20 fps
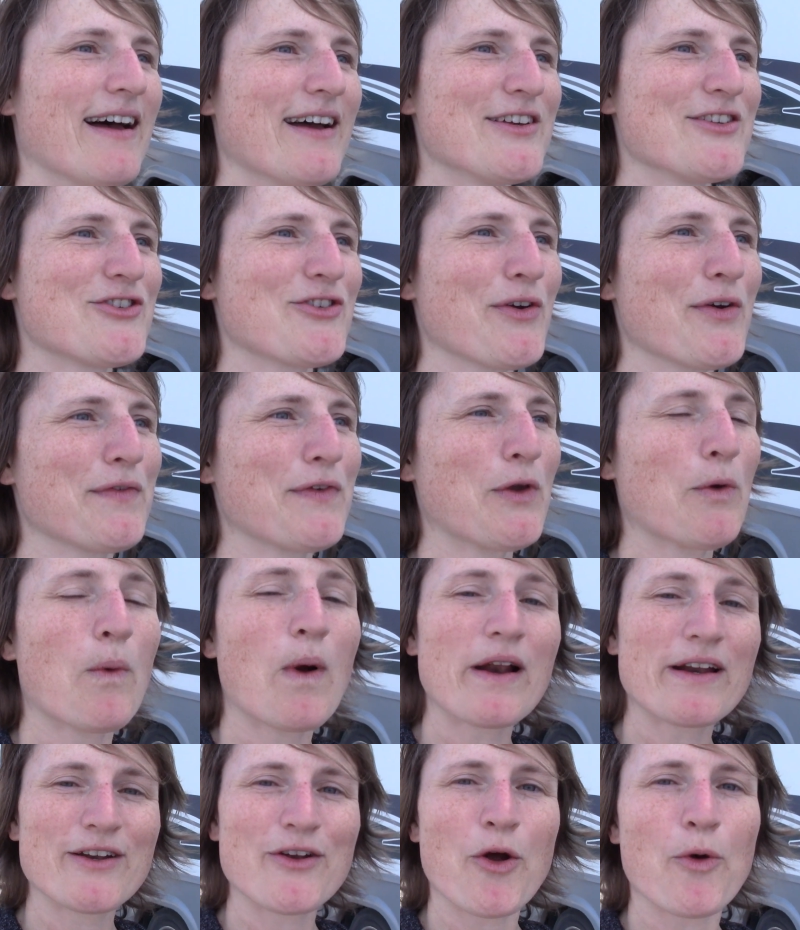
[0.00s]
So if you
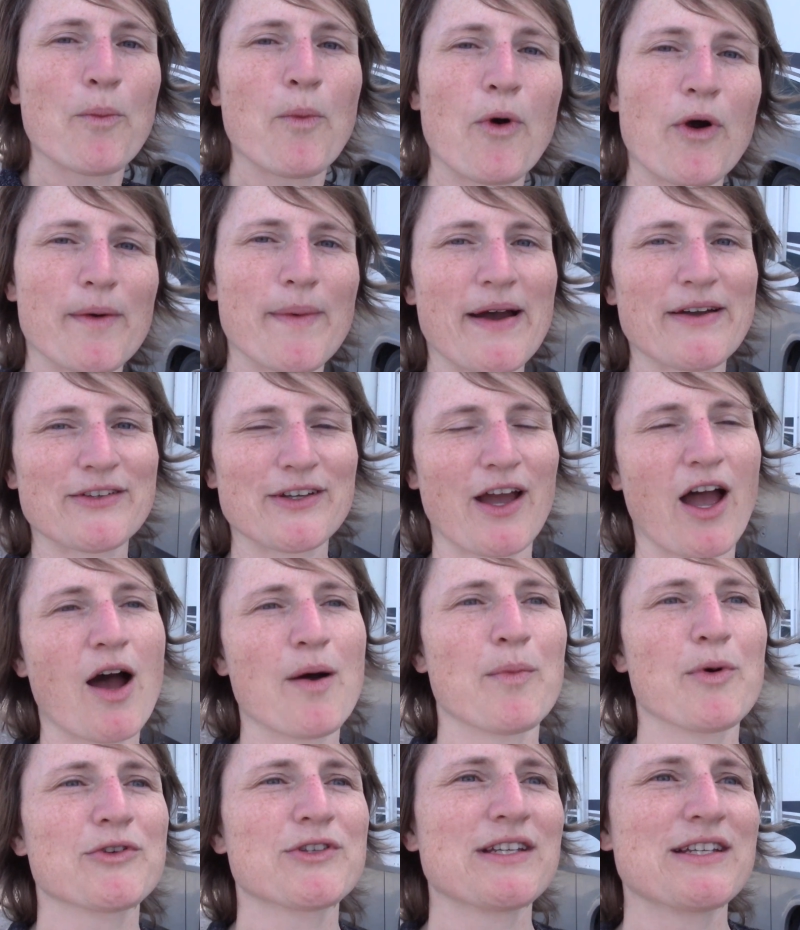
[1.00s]
want to know more about the
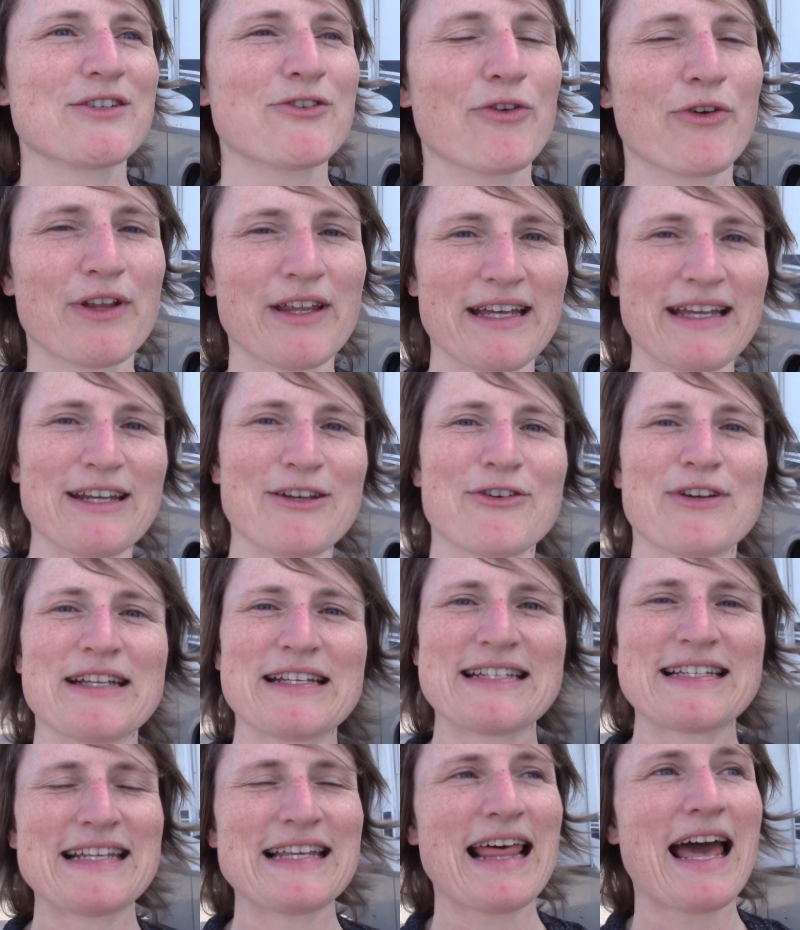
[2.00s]
composting toilet, you can
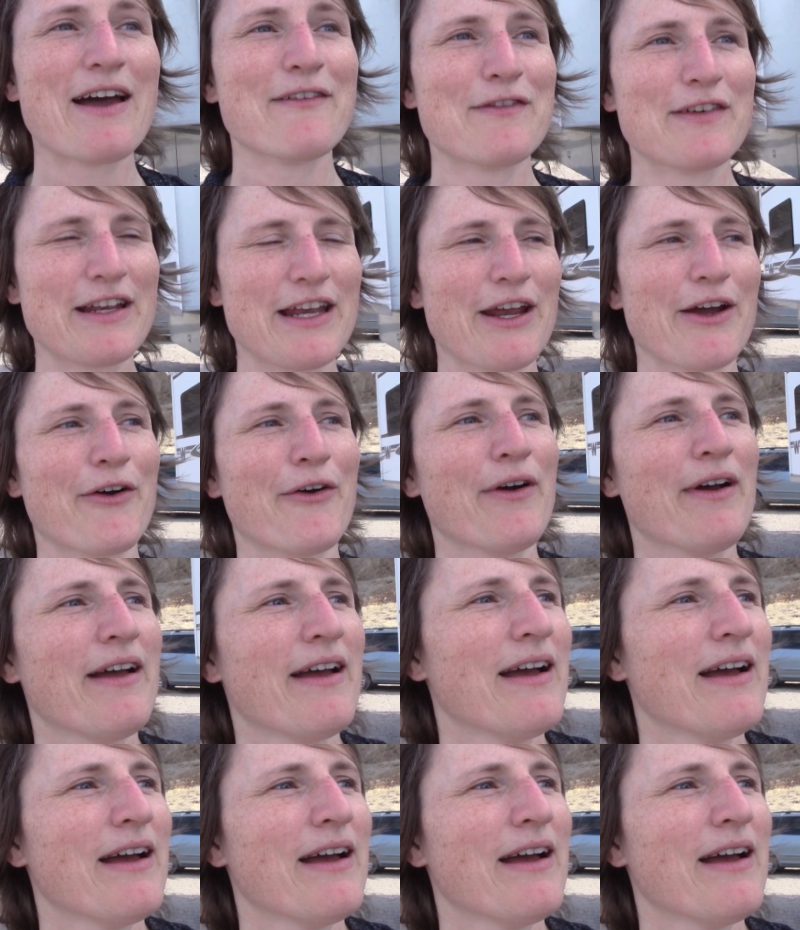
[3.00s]
see that video.